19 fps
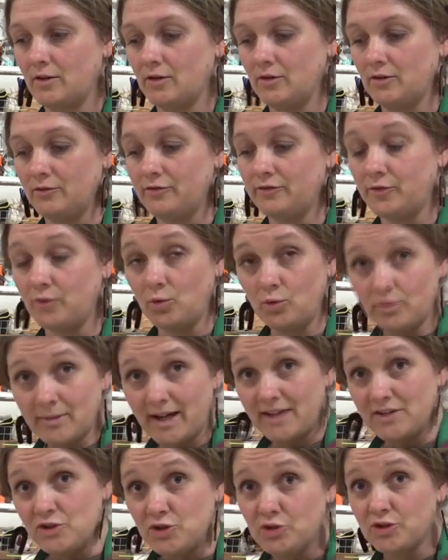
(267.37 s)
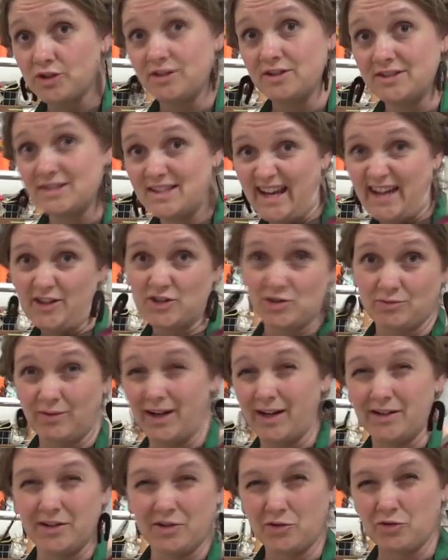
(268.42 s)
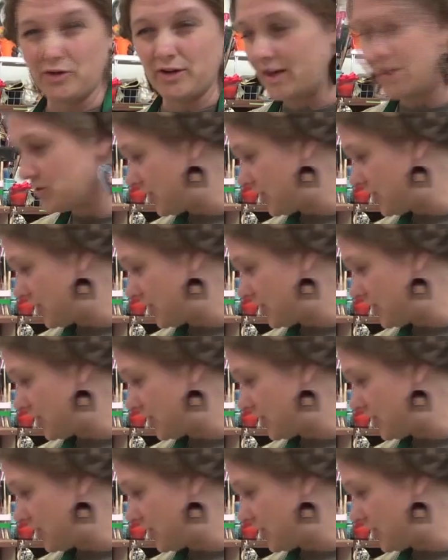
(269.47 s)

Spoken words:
form, and you can dance around and create